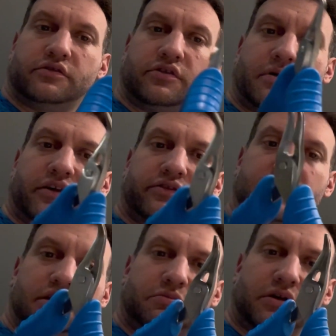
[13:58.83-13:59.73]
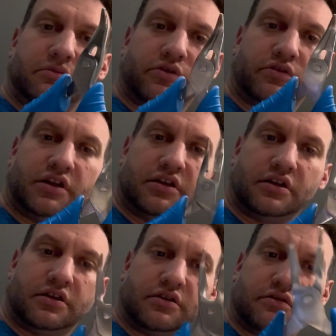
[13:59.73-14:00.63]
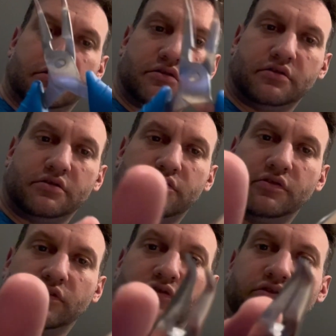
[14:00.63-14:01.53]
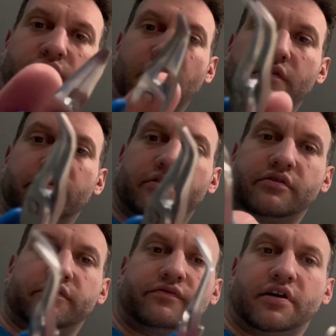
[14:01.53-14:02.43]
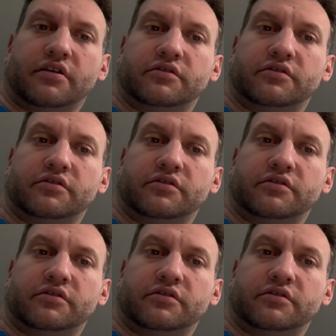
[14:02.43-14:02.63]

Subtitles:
are the best pin boning tweezers I've ever found or